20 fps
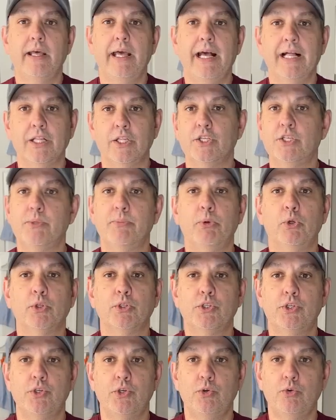
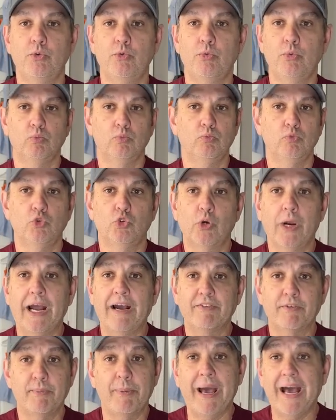eligible to
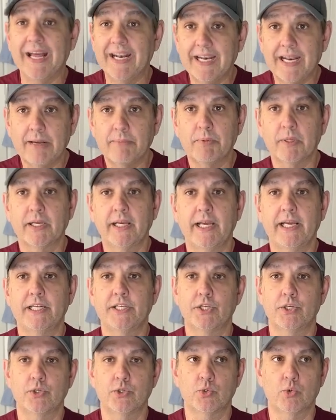draft patent
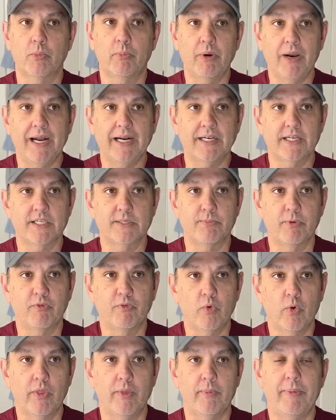applications or practice
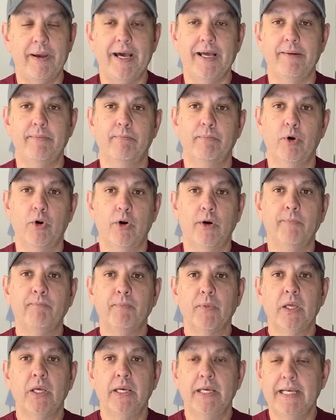before the patent bar.
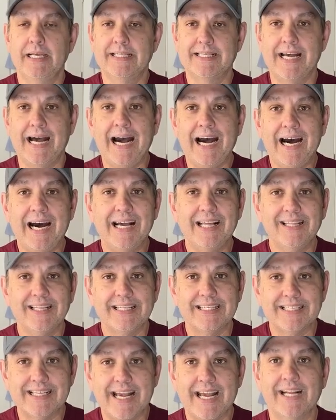It's a
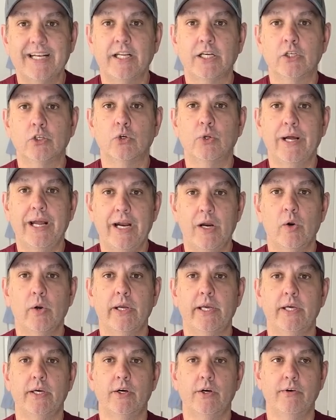highly technical
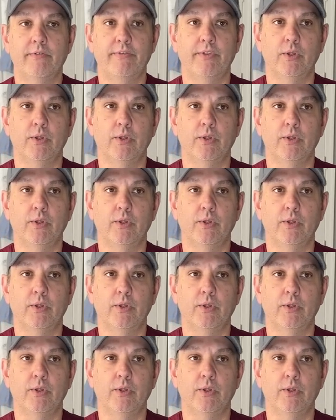area of the